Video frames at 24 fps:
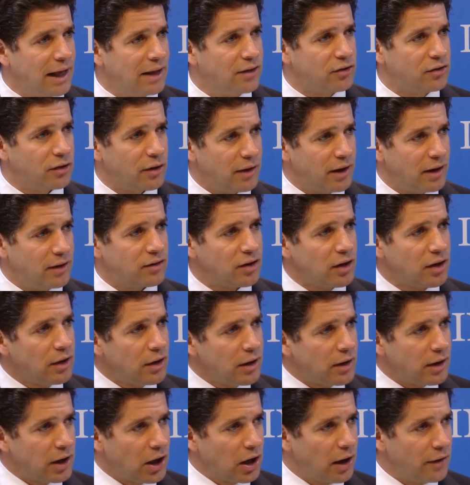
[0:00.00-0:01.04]
And so there's
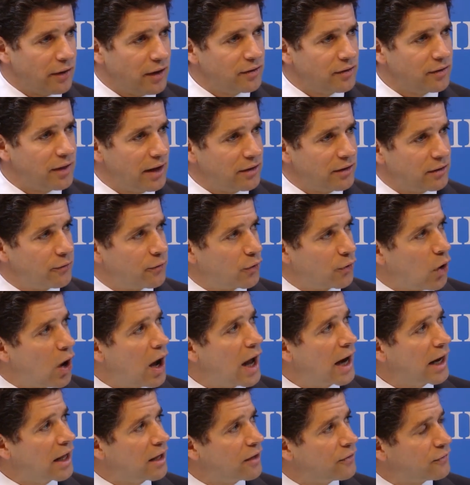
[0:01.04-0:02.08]
a
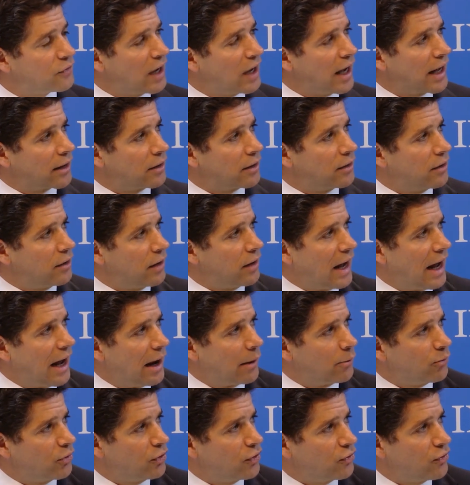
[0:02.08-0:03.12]
variety of
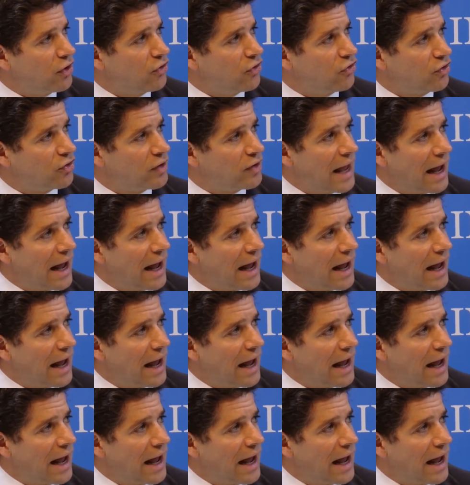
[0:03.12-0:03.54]
data restrictions.